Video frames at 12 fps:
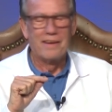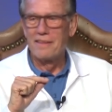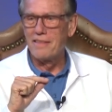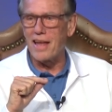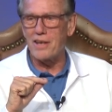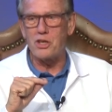
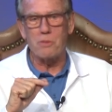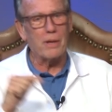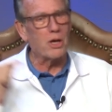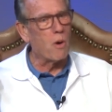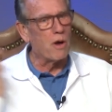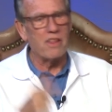that should be
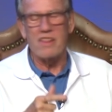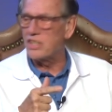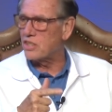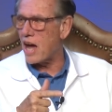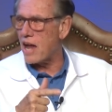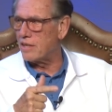going to
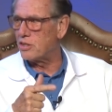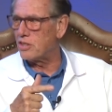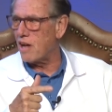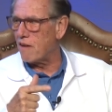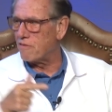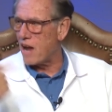this kind of
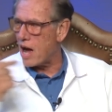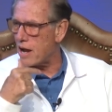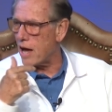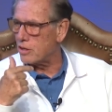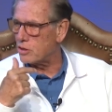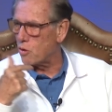stuff. Not
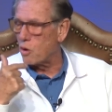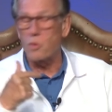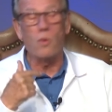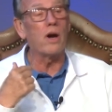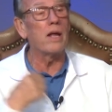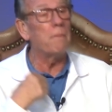us. Lord,
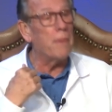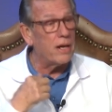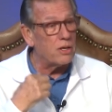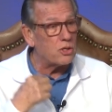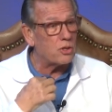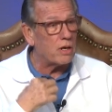we're in
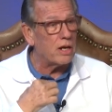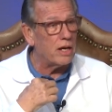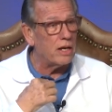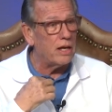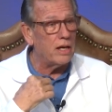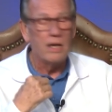
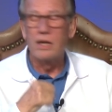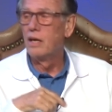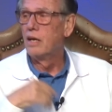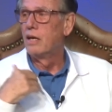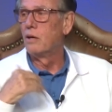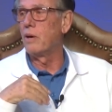ministry.
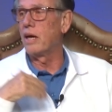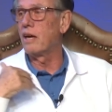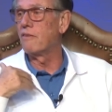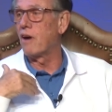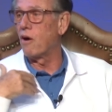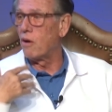We
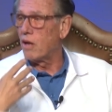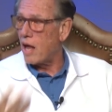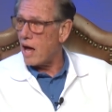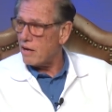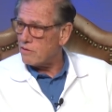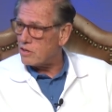give our whole
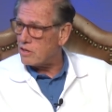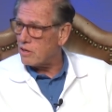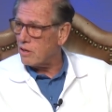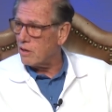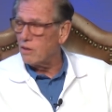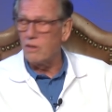lives to
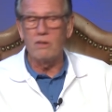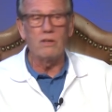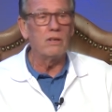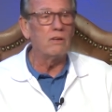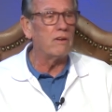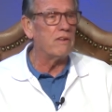
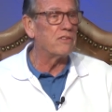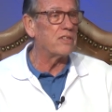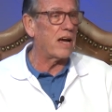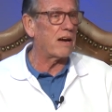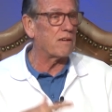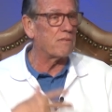you. We've
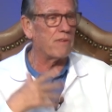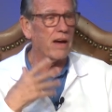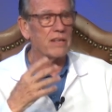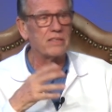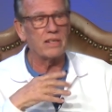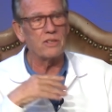
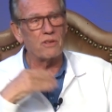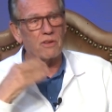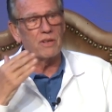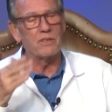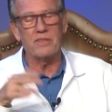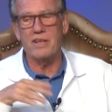sacrificed. And so
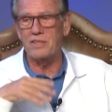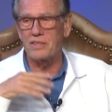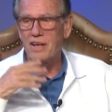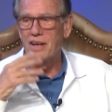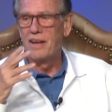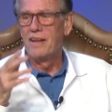there's
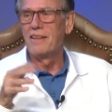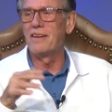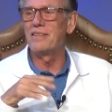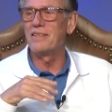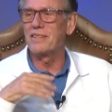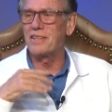
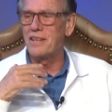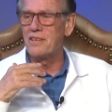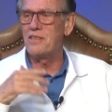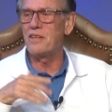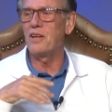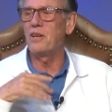this
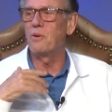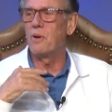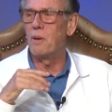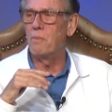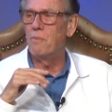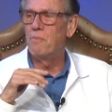
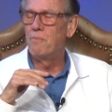continuum.